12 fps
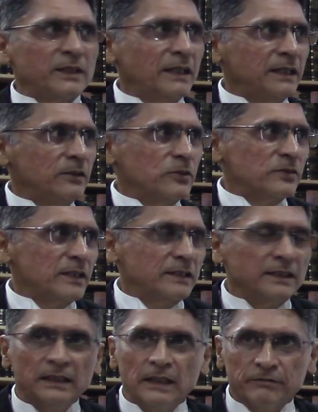I
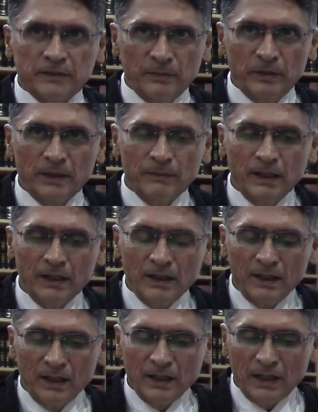innocently left them in.
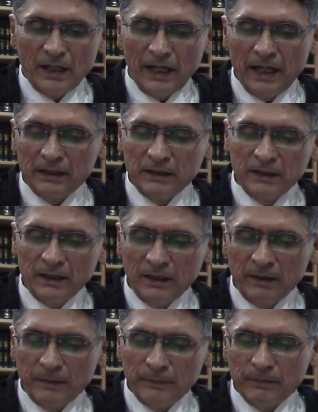And
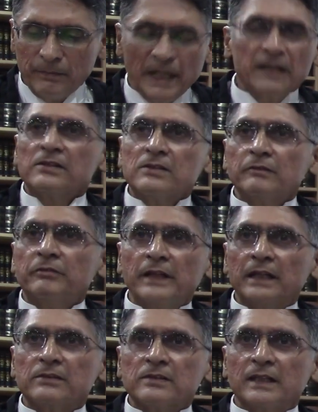the barrister
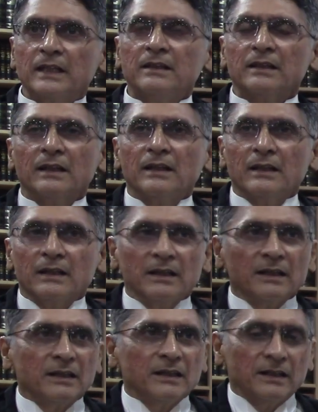friend said,
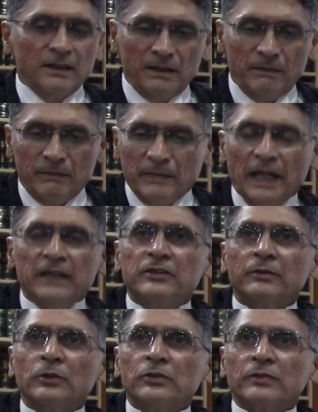
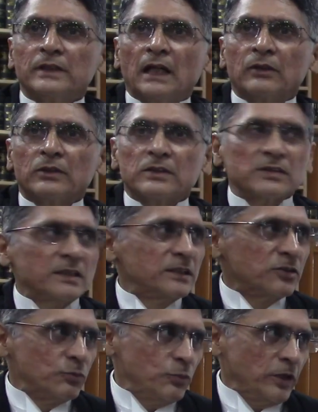entry was without a
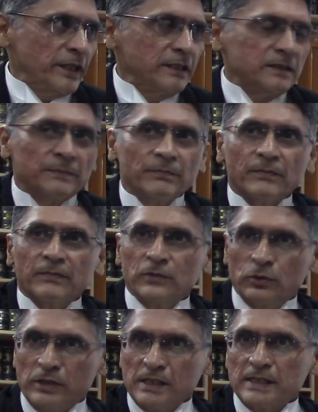search warrant.
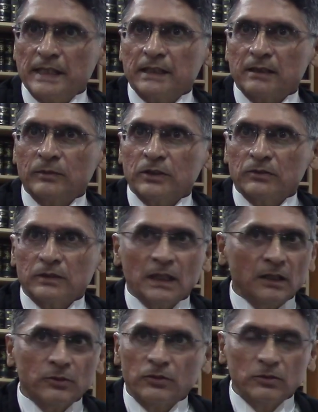You just let him into the
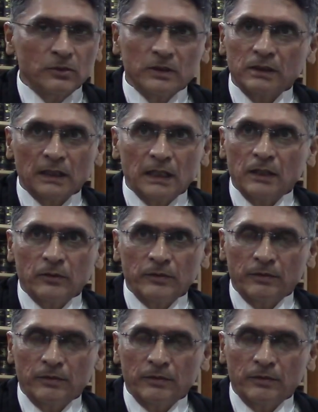house. You didn't allow.